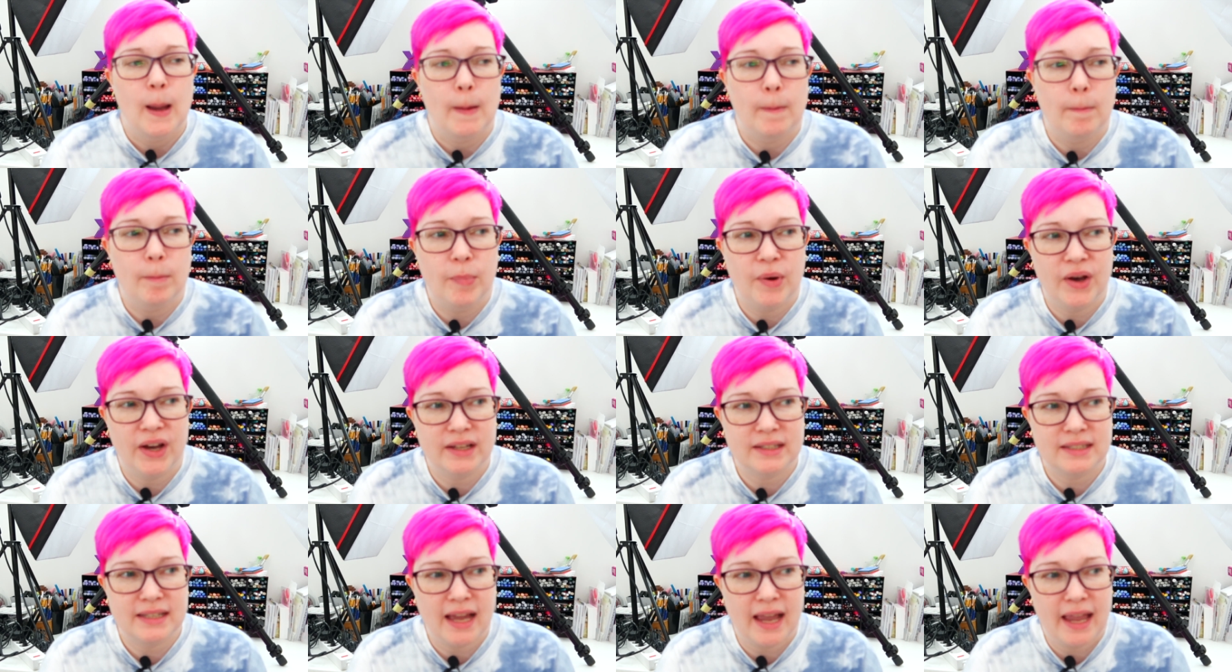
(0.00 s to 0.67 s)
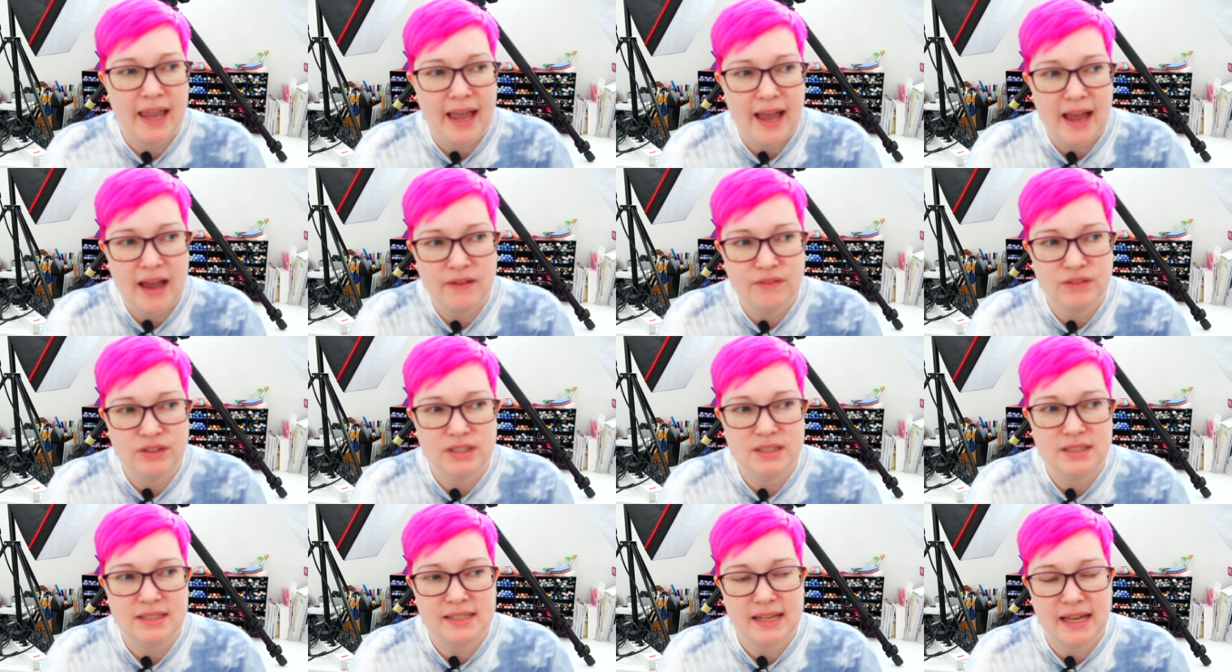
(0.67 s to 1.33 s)
but I
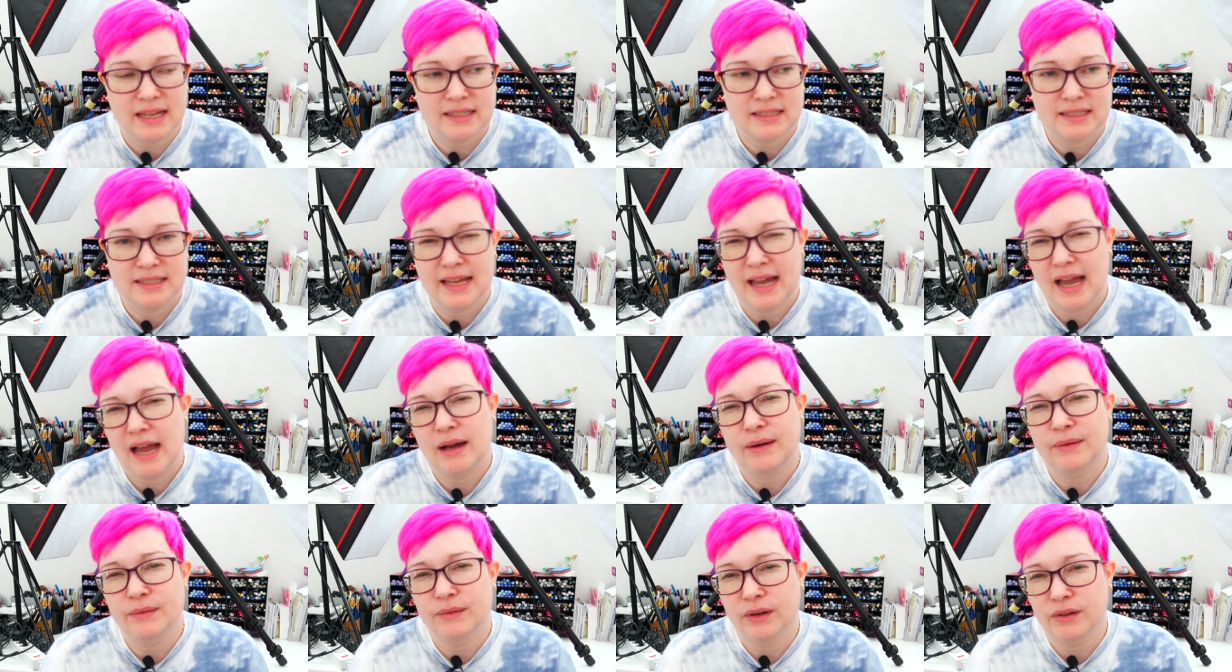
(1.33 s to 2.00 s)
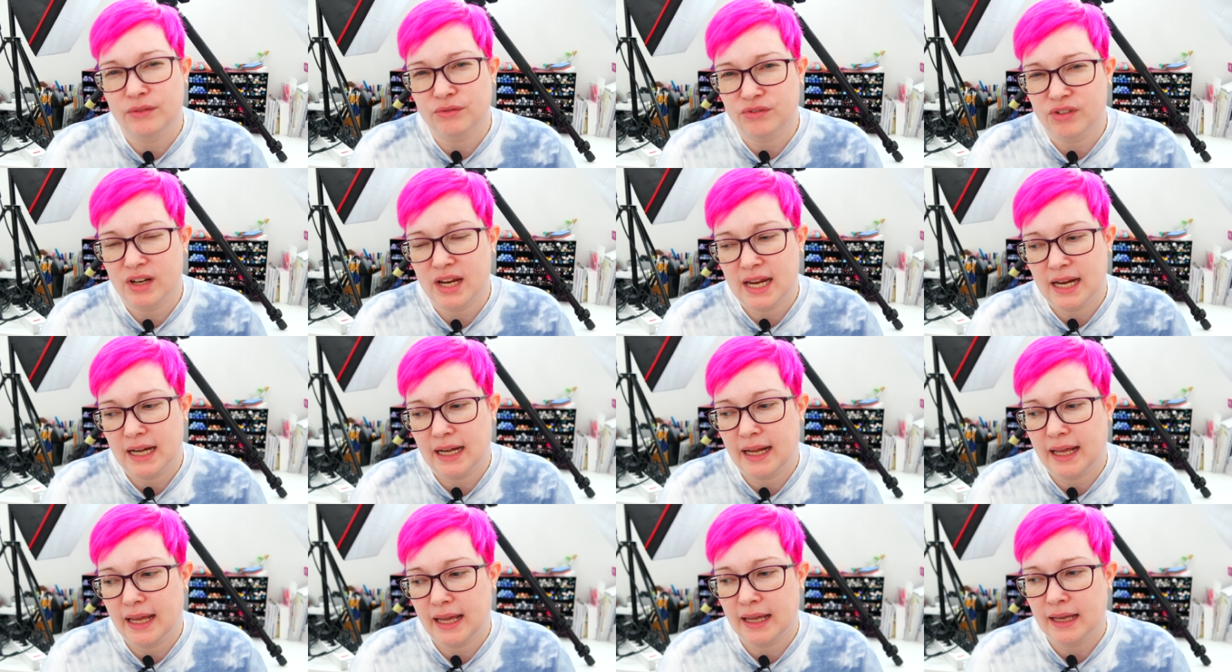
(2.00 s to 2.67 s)
haven't sat down and
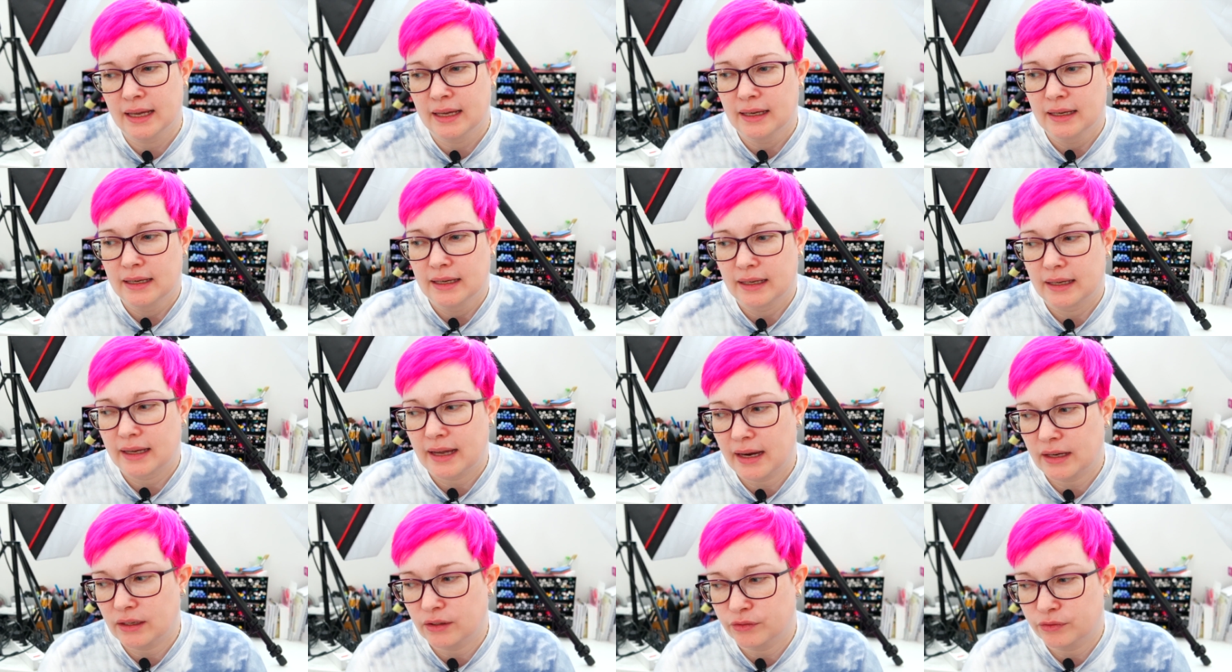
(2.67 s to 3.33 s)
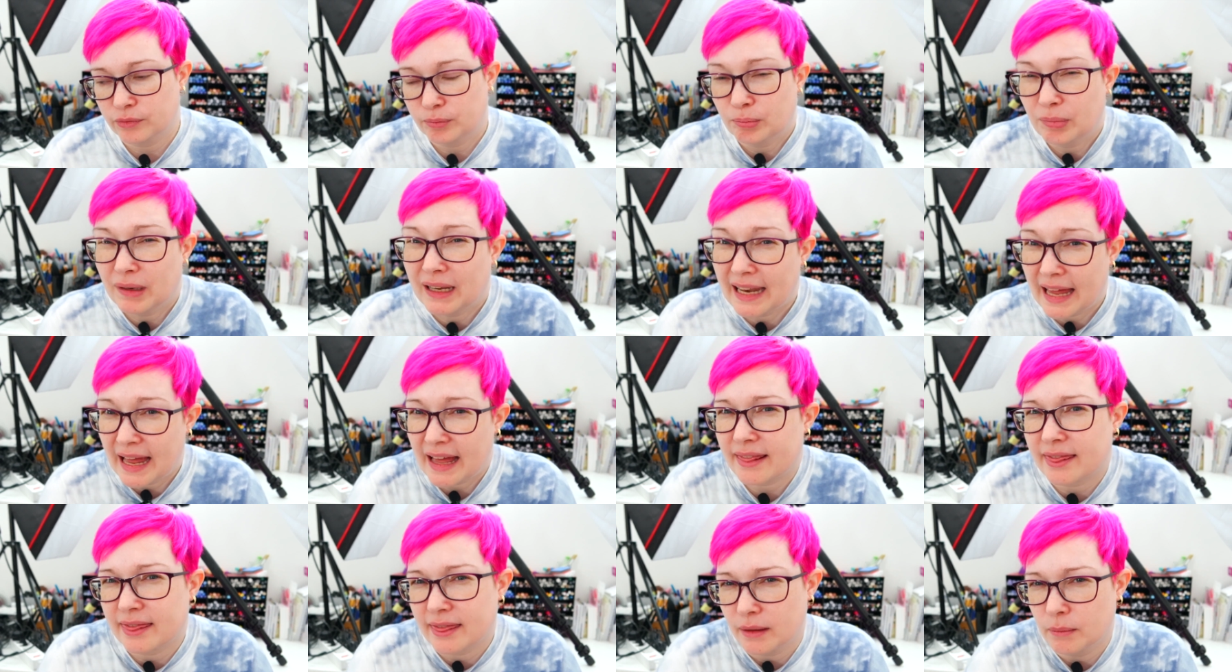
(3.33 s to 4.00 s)
really kind of
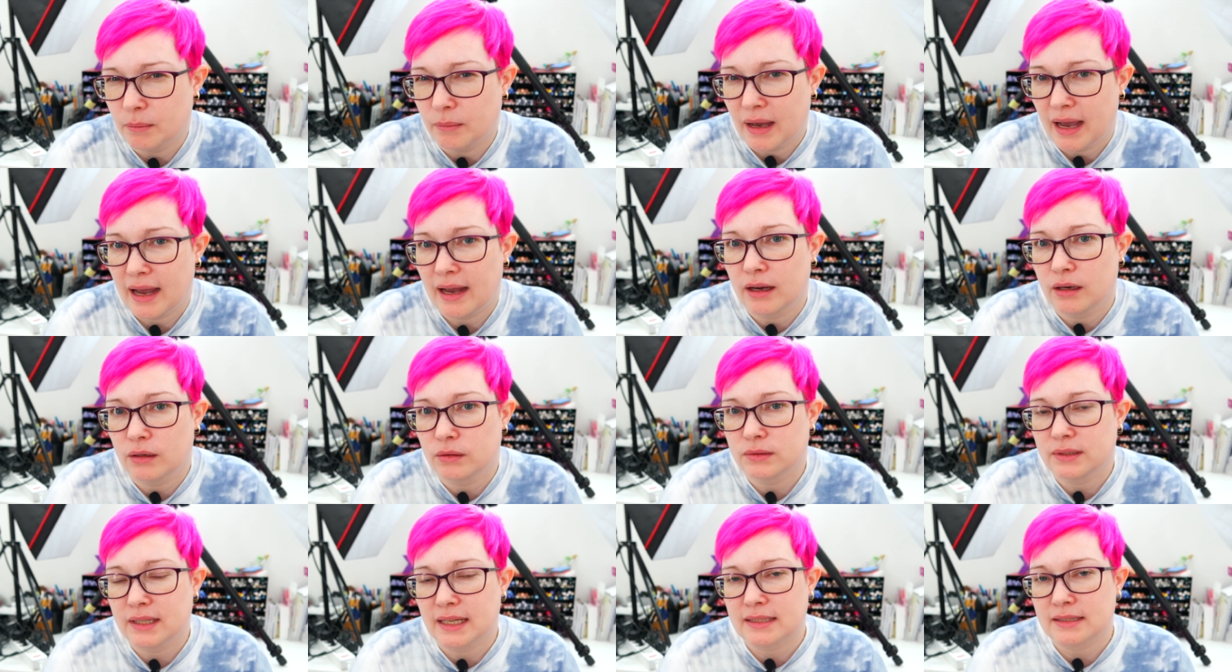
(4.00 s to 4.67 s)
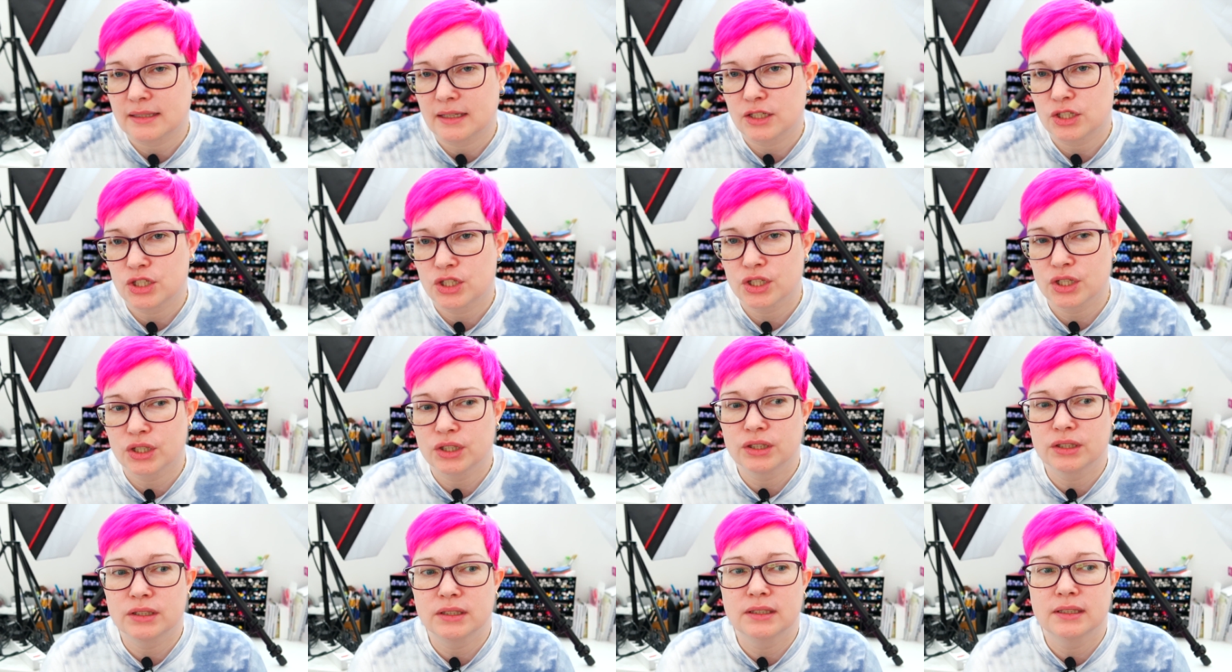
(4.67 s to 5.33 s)
planned them out as I
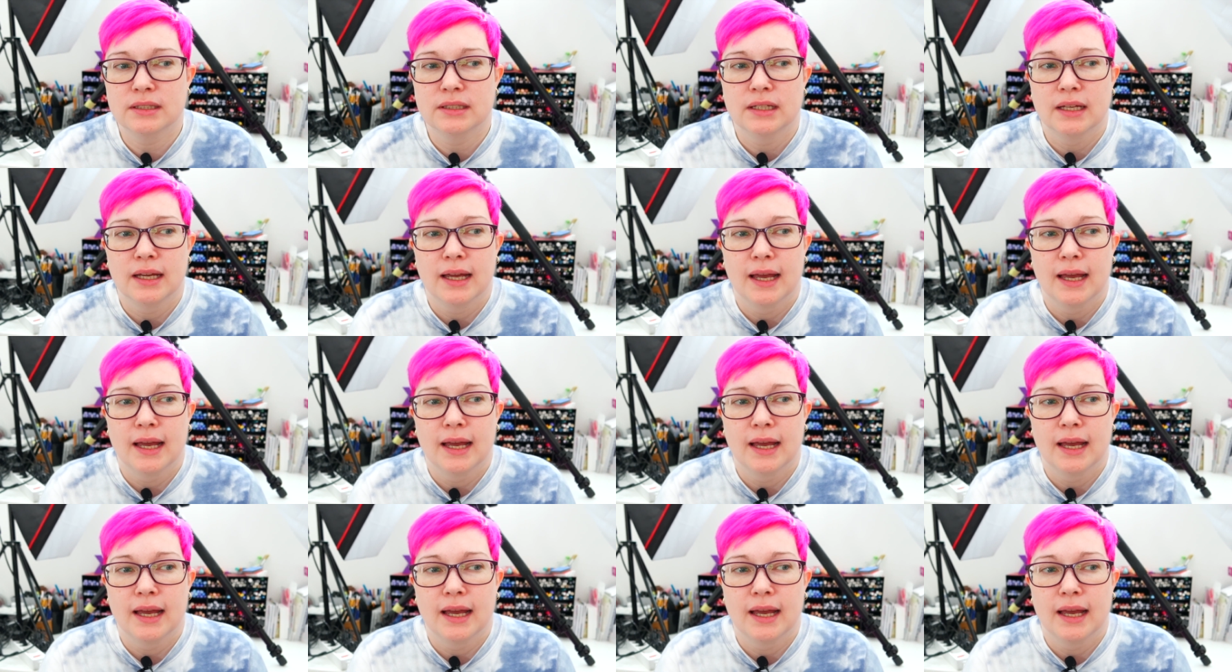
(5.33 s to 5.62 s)
should.